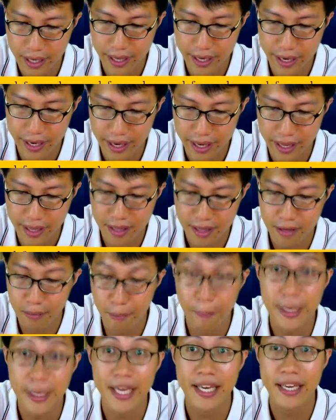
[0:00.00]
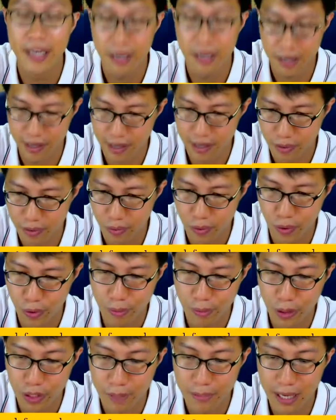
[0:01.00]
And b will
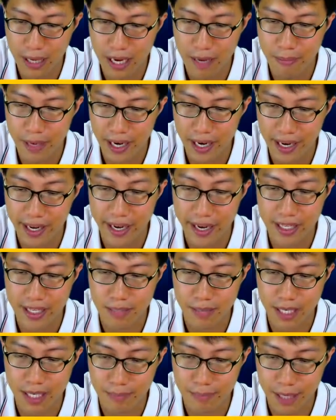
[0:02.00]
multiply by x plus b.